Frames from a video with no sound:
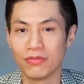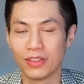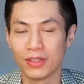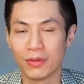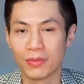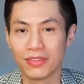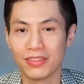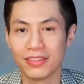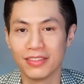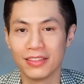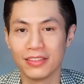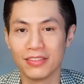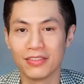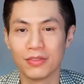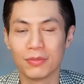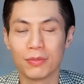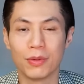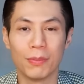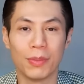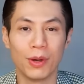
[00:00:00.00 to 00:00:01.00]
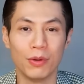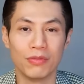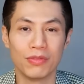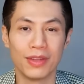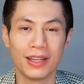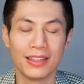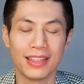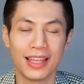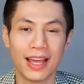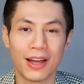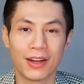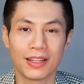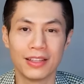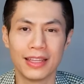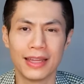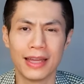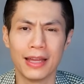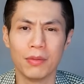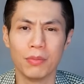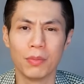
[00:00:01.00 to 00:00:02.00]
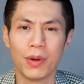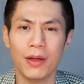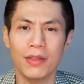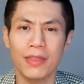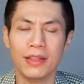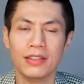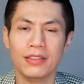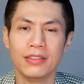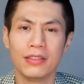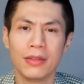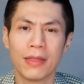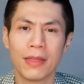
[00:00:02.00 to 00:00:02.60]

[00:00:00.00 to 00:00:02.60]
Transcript: frequencies to promote vitality and wellness,